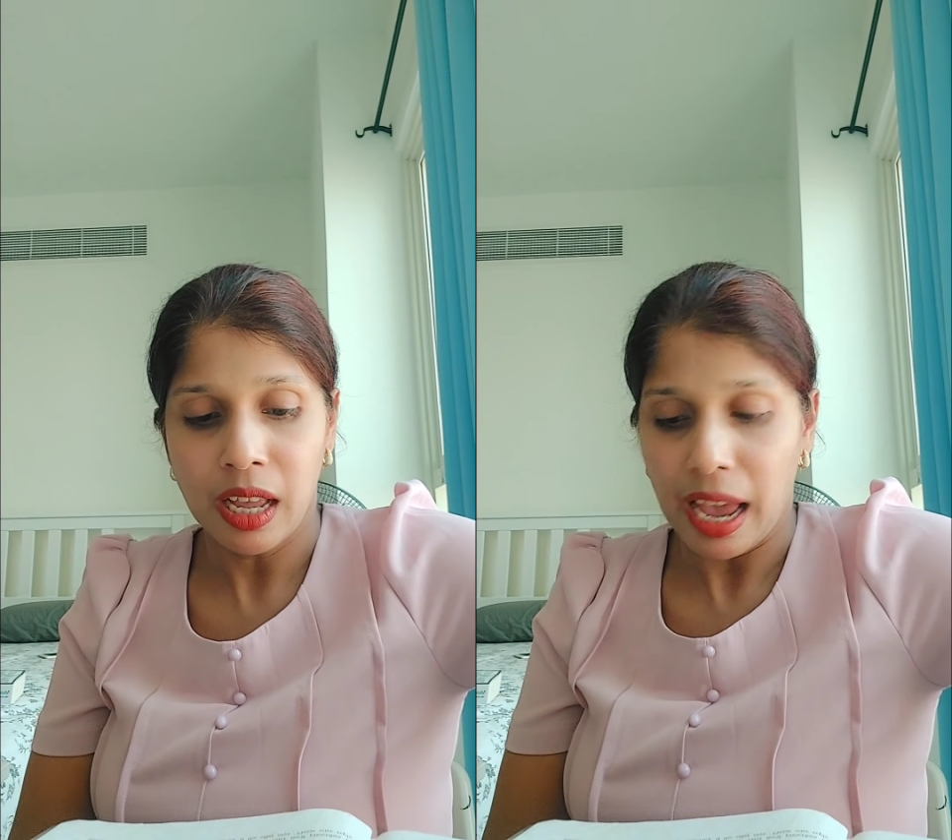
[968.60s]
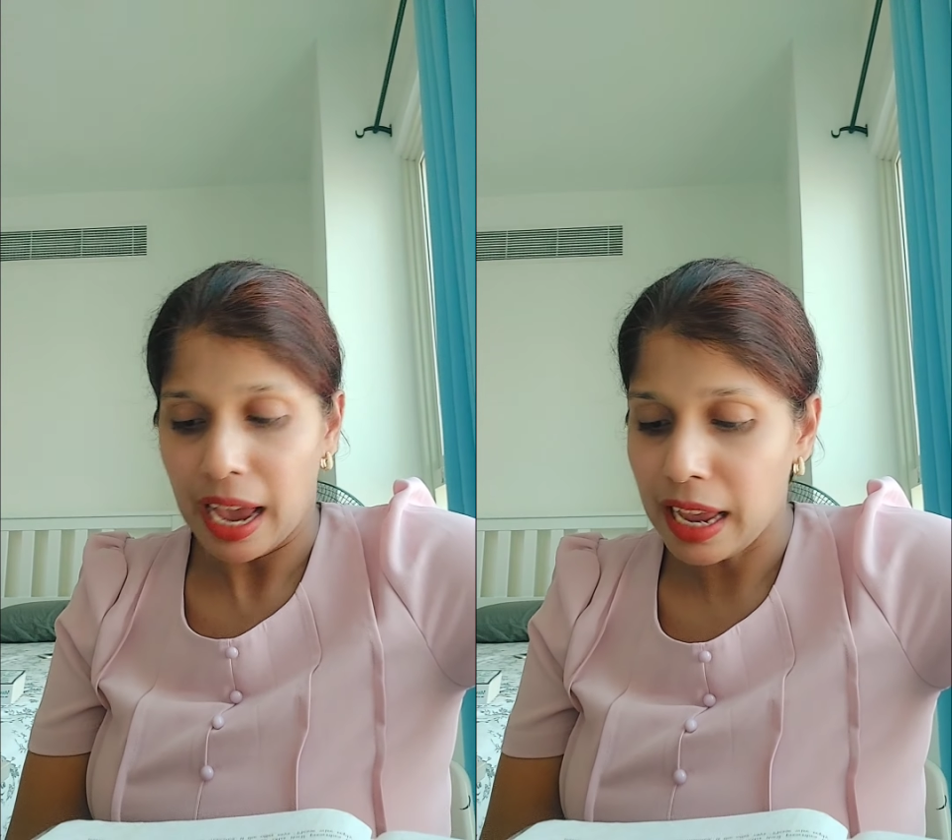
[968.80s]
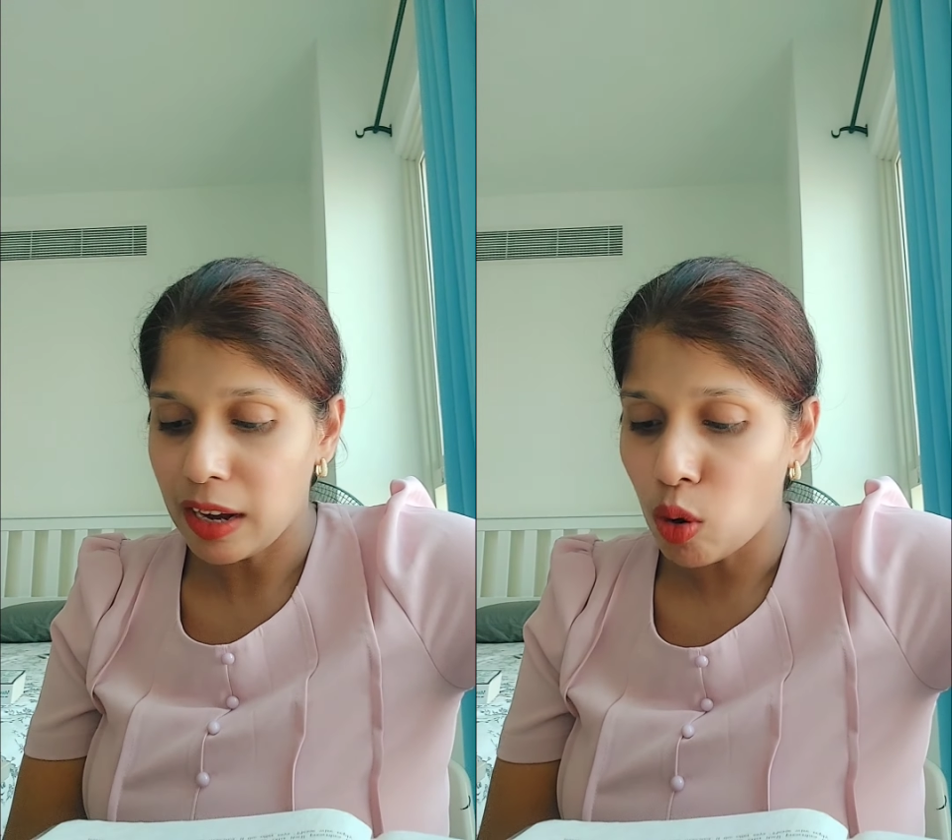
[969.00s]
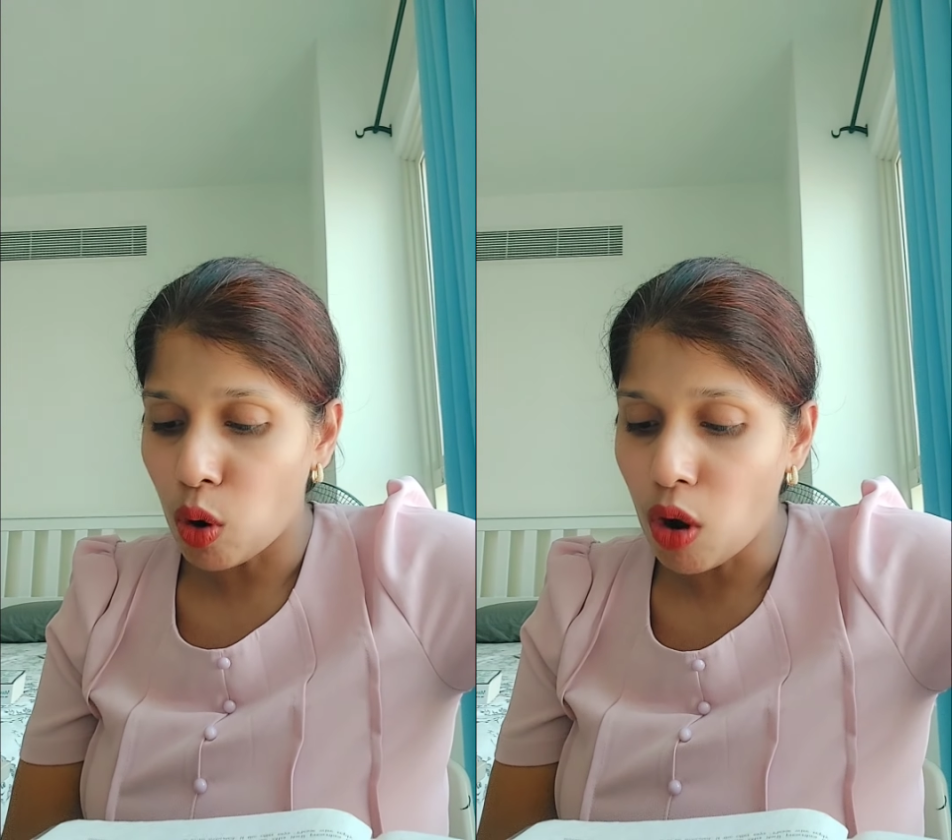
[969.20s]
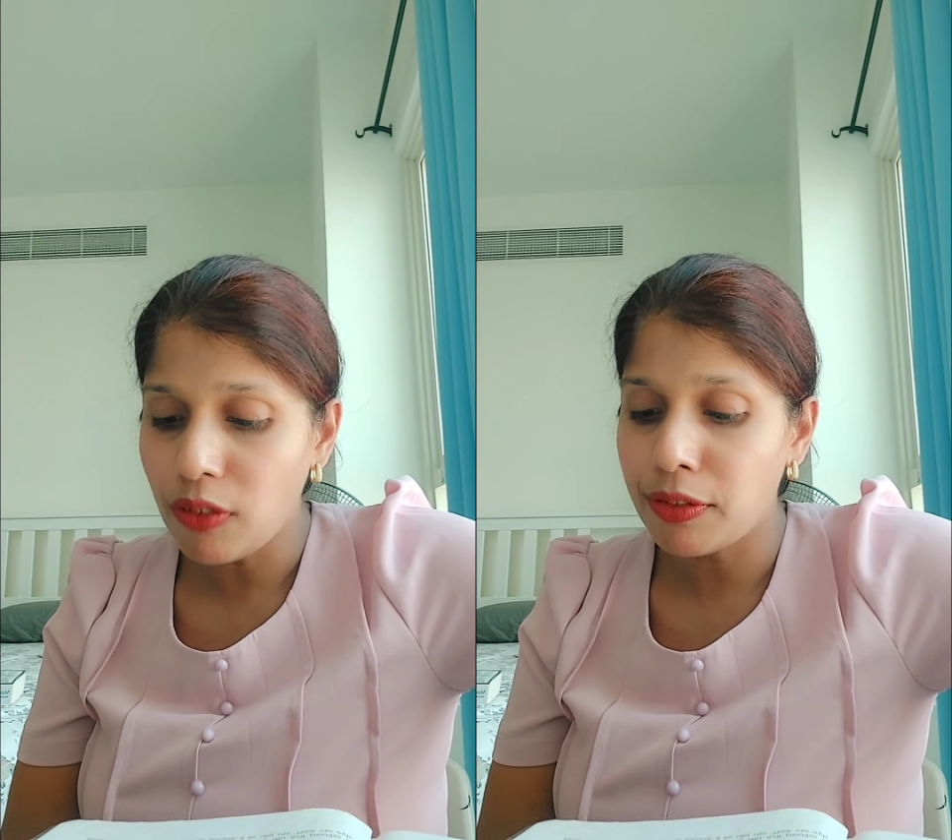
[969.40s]
an
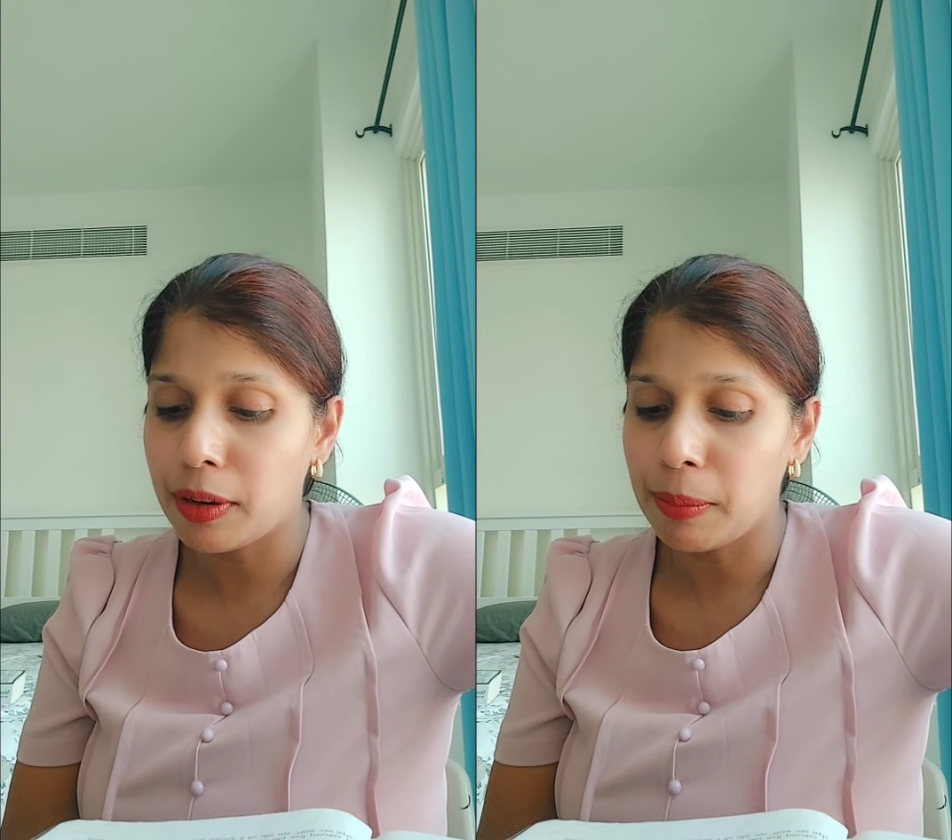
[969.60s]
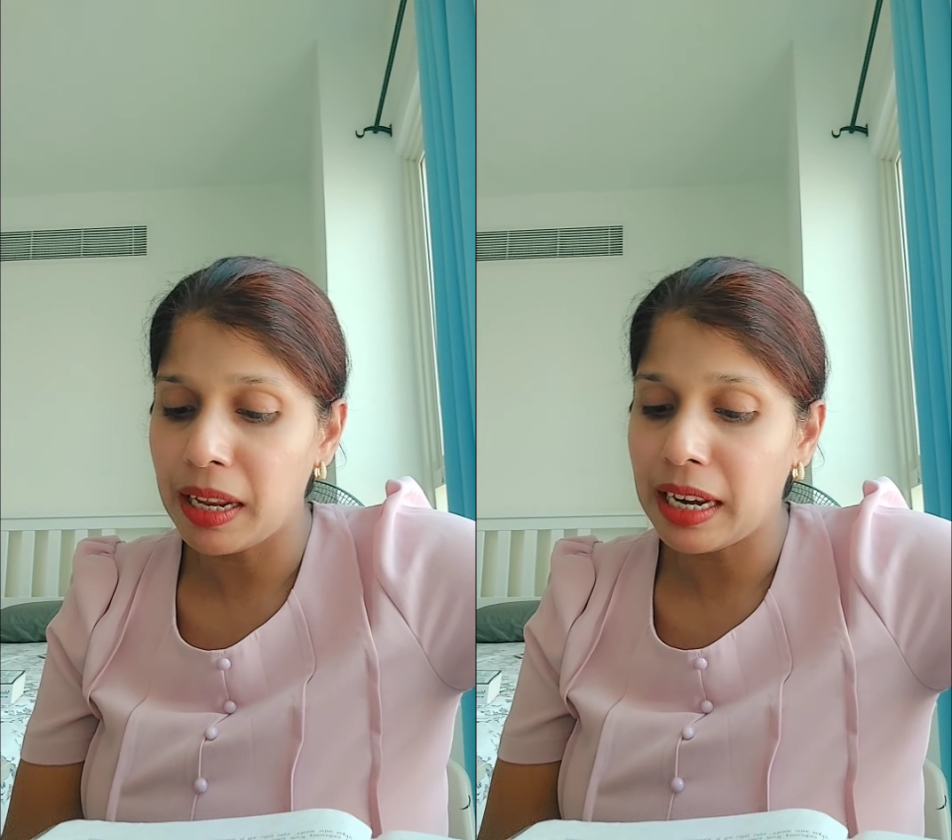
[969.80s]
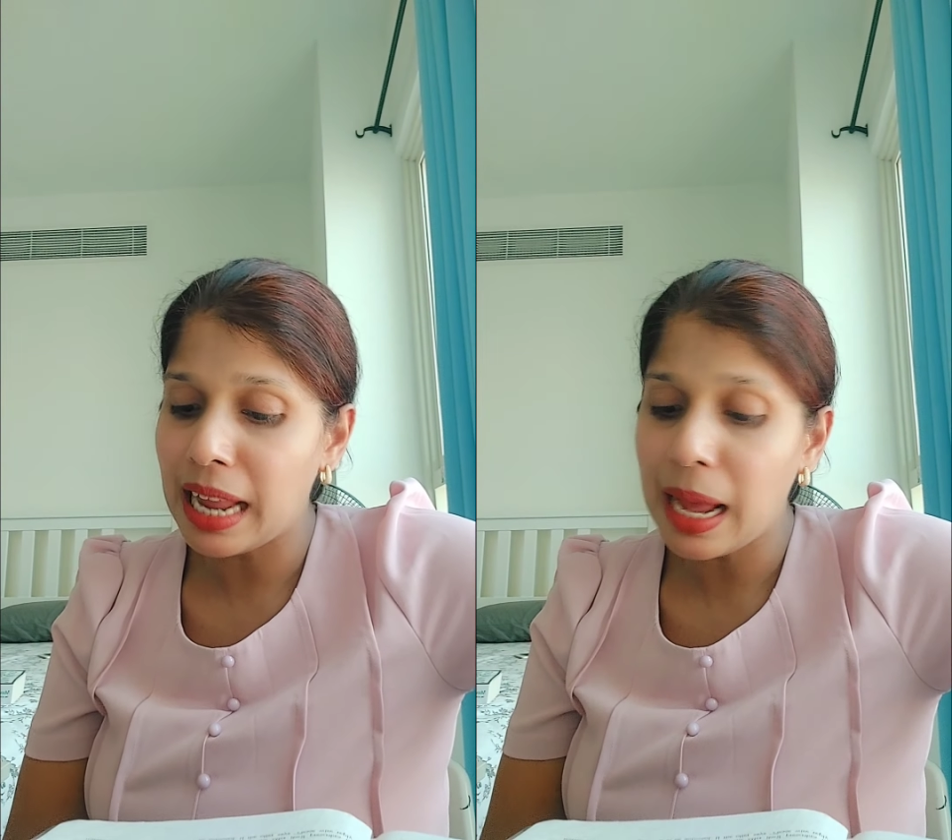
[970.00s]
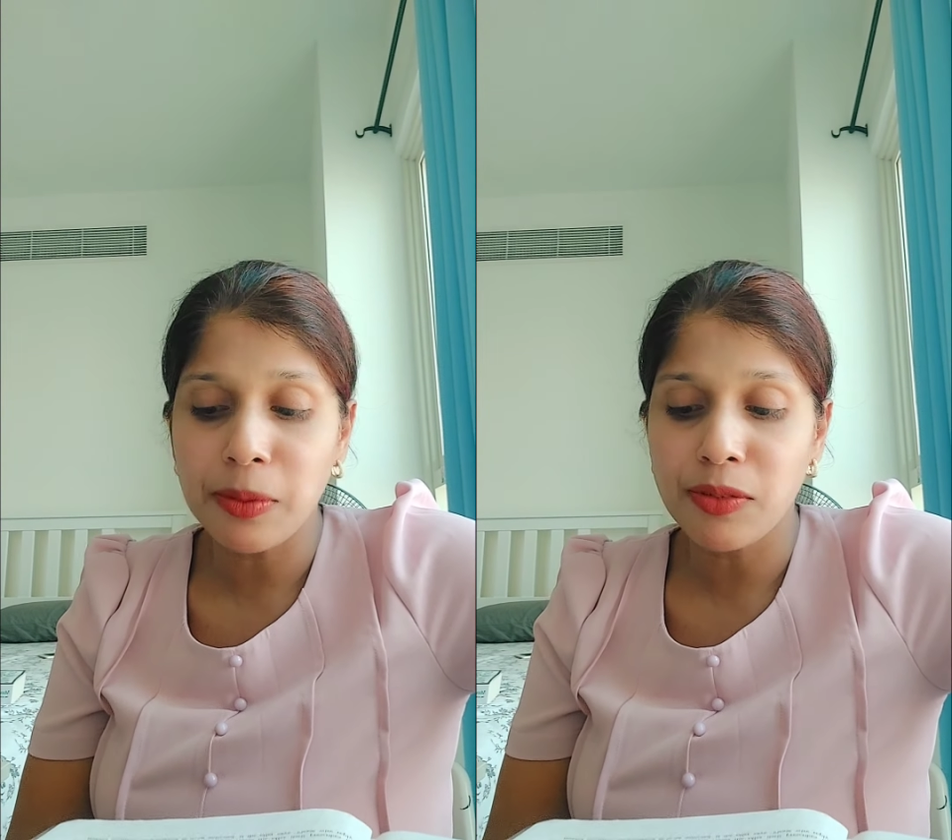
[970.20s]
offer may lapse